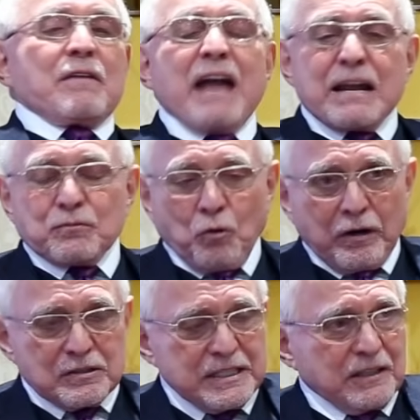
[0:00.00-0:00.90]
and we've had
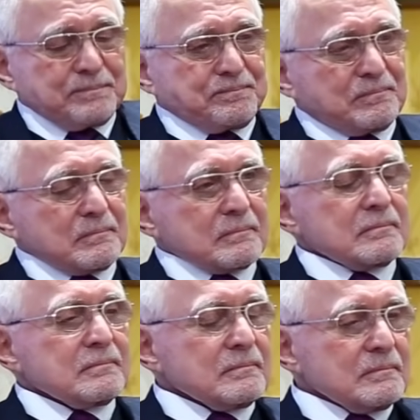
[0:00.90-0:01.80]
royals here.
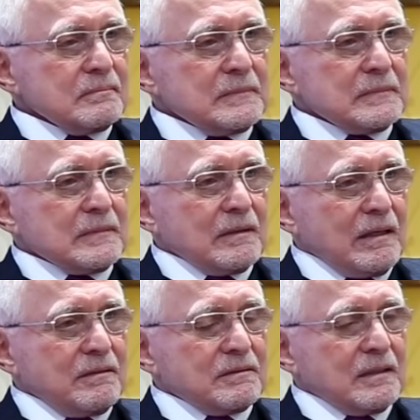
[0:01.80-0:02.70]

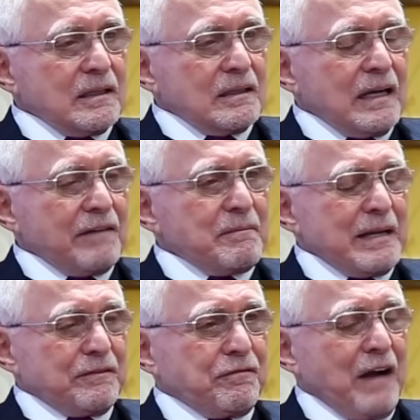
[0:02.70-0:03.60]
I, uh, I've
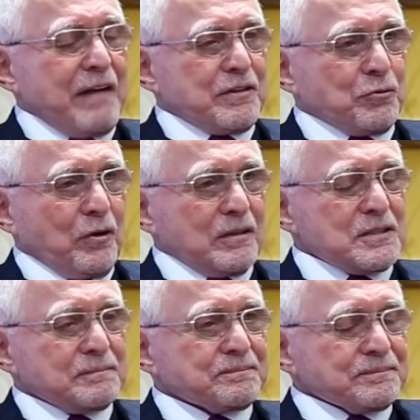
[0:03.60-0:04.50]
met five of the
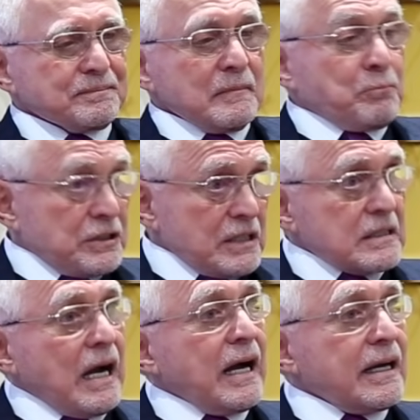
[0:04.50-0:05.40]
royals Princess
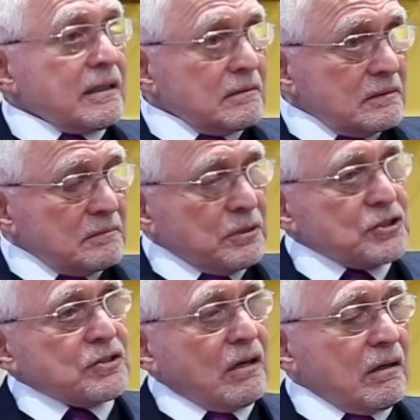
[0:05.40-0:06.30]
Di,
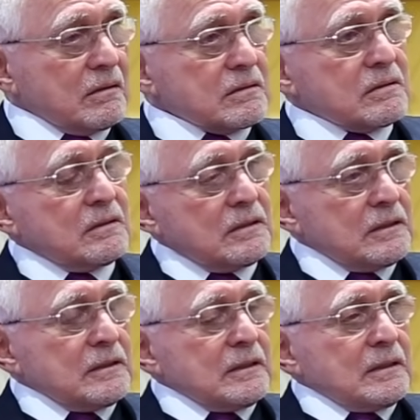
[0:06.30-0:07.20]
Prince Charles,
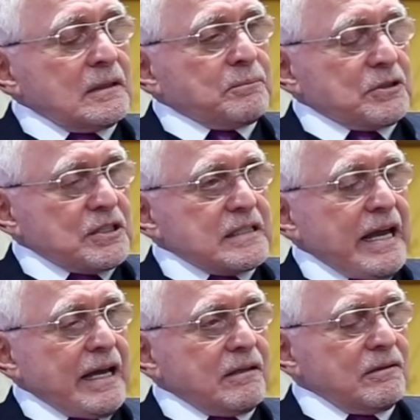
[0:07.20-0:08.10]
Princess
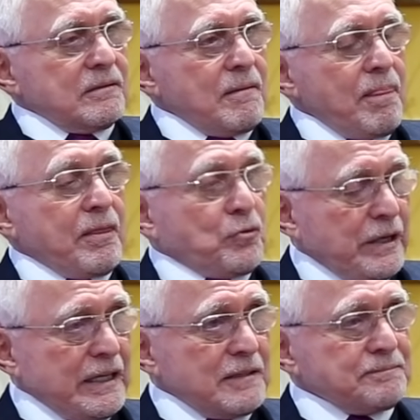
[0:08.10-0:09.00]
Anne, the
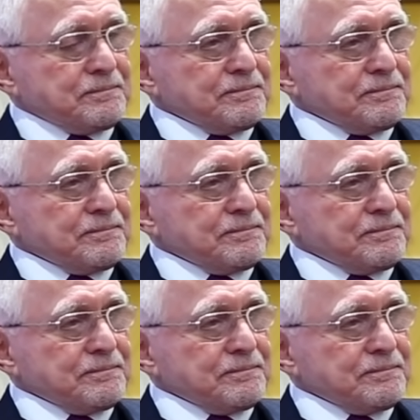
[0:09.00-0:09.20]
Queen,